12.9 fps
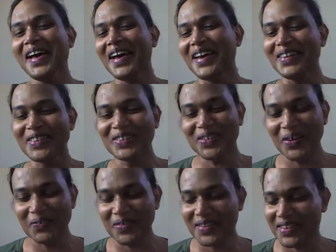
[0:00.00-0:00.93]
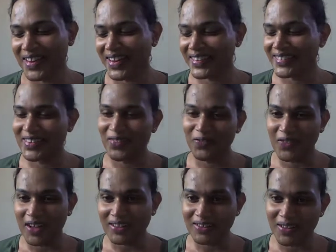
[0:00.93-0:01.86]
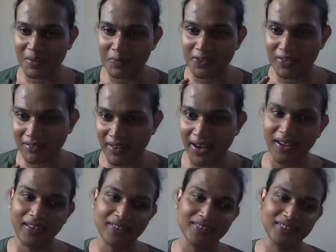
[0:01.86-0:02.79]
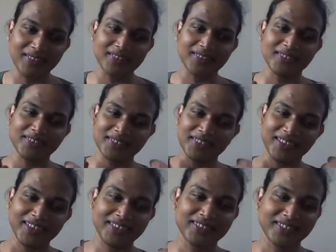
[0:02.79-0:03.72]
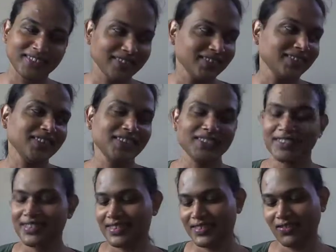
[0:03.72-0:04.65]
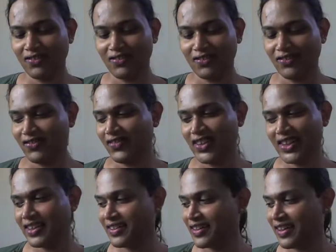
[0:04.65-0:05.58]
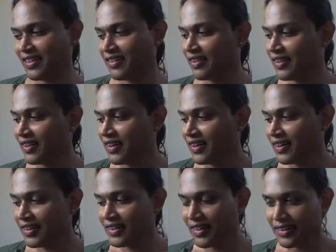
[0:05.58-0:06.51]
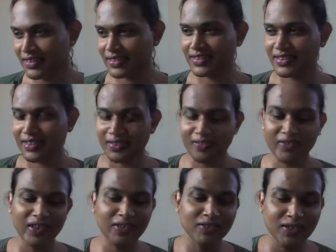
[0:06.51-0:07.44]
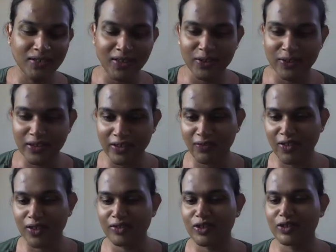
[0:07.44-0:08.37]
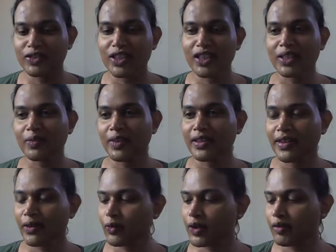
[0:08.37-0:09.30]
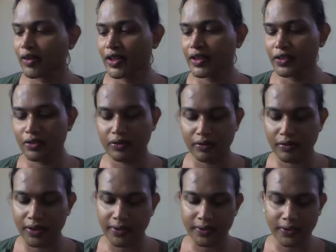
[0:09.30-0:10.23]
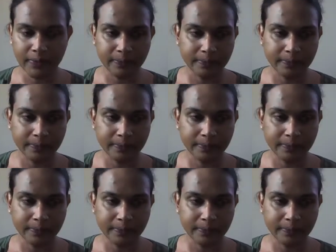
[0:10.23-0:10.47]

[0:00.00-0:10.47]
and on top of that, the fact that I'm trans also, I was like, Jesus freaking hell. So when I was talking to her on the phone, she was asking me like what I want to do, and,